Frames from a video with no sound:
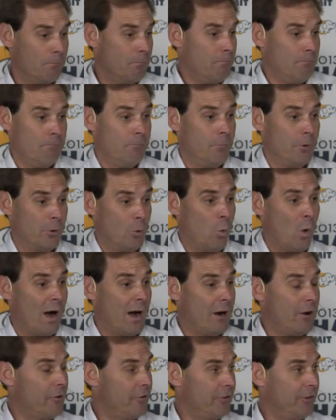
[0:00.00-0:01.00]

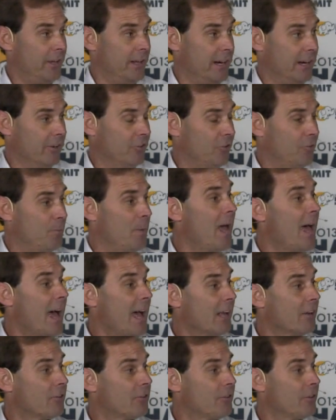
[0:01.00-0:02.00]
requires and
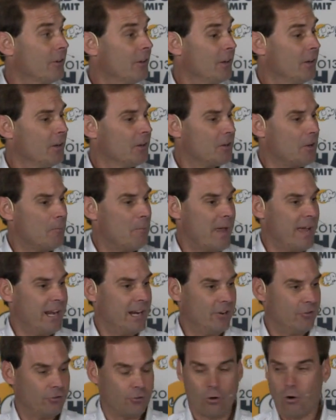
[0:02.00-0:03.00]
expects to
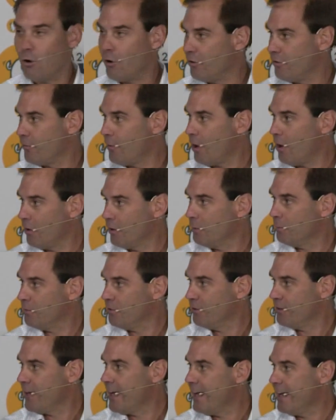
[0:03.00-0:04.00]
manage large volumes
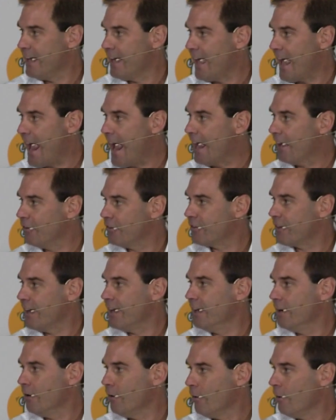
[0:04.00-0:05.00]
of data at
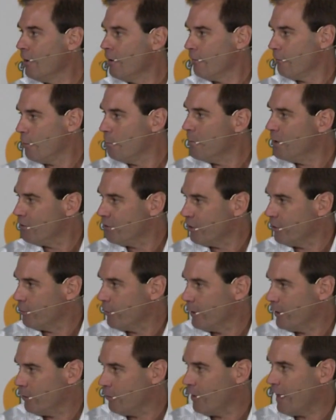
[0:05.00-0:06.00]
scale for mission
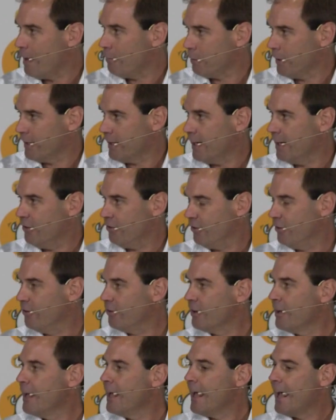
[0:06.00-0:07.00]
critical applications.
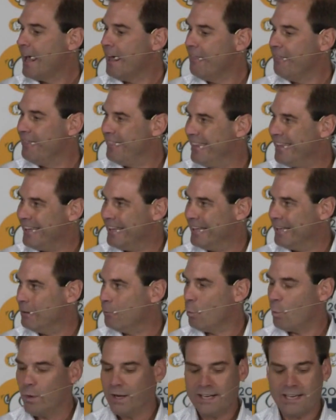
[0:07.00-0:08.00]
And
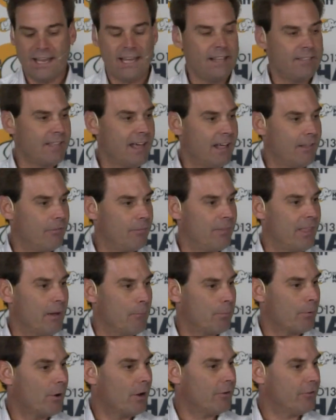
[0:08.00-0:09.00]
then we take
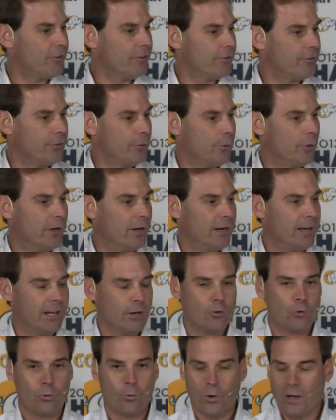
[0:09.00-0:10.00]
that process through an
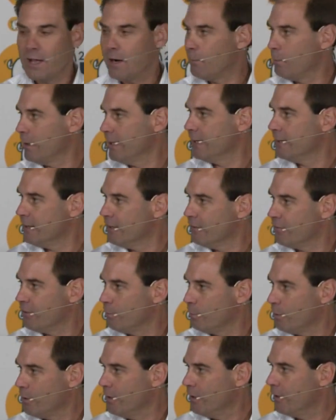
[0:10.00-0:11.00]
incredibly
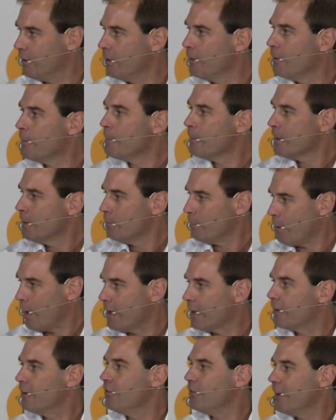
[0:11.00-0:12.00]
disciplined
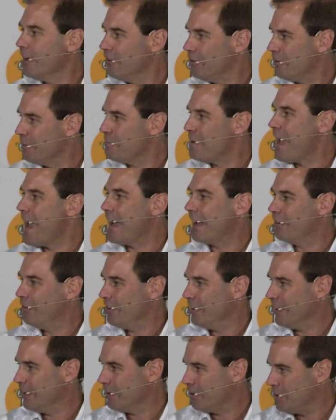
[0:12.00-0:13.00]
productization,
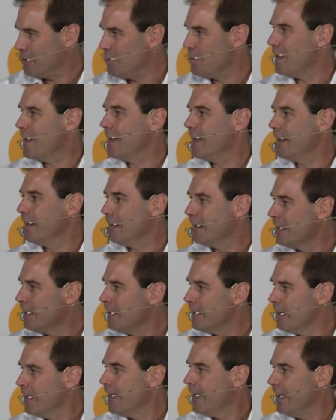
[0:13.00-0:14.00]
packaging, QA,
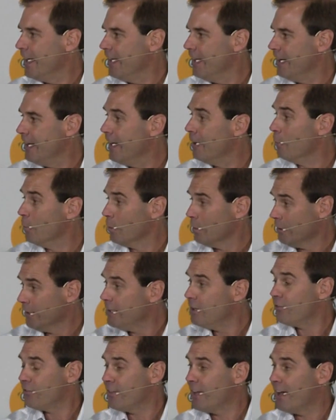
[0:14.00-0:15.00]
and
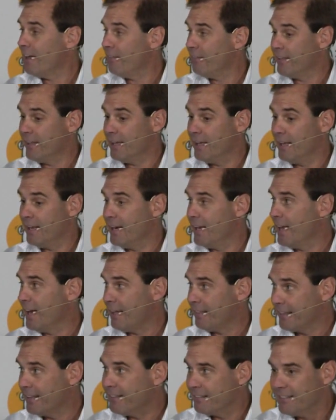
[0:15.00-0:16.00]
release that then, and I
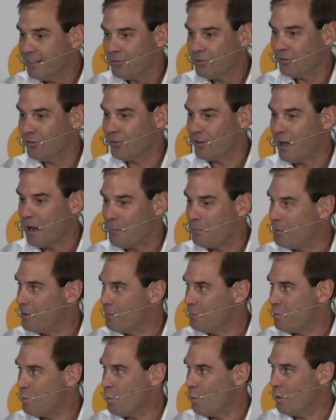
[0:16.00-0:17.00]
think this is the
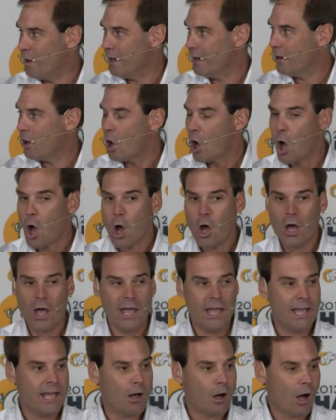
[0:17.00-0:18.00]
operative point,
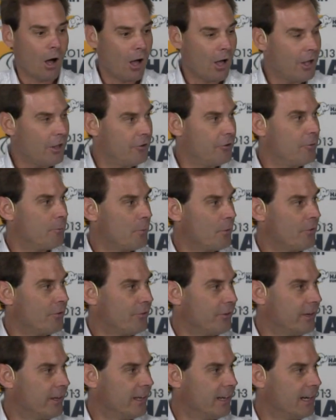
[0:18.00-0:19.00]

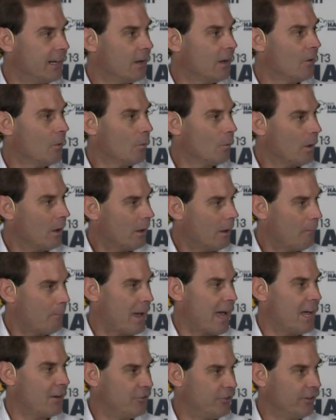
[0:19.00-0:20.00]
100%
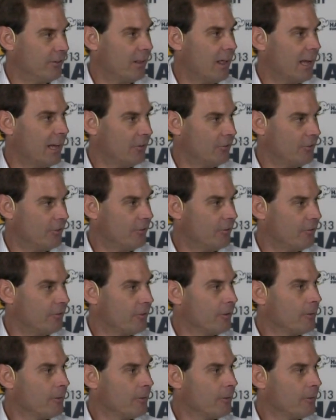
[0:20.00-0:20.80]
Apache license